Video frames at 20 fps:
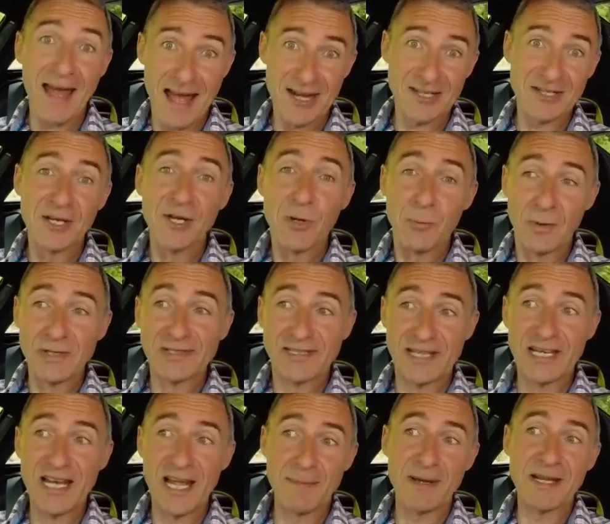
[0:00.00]
that was
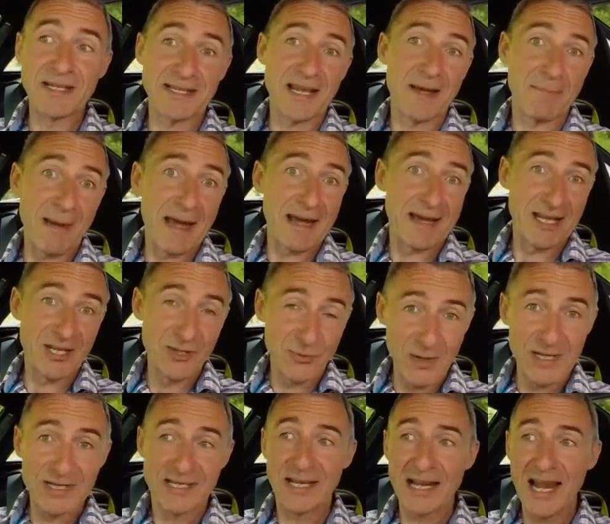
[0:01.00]
the limit back in
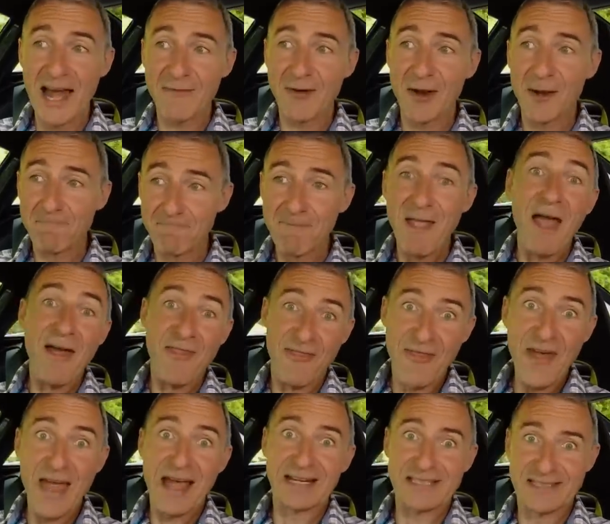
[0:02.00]
twenty eleven.
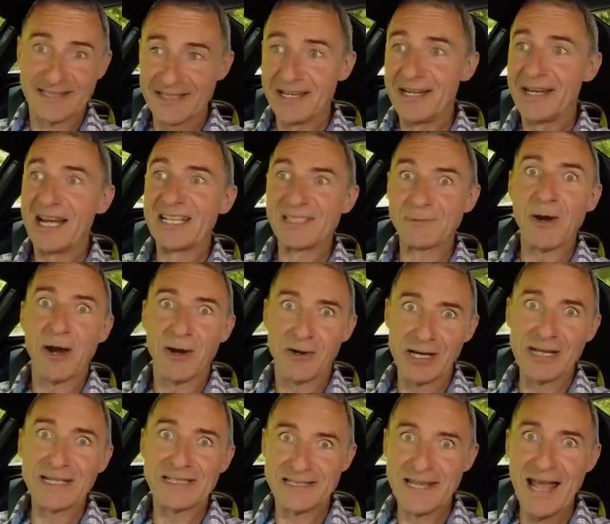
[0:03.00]
This is where
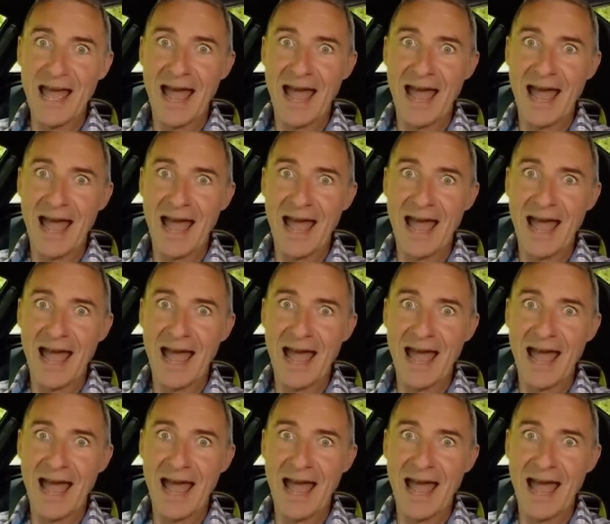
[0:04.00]
it is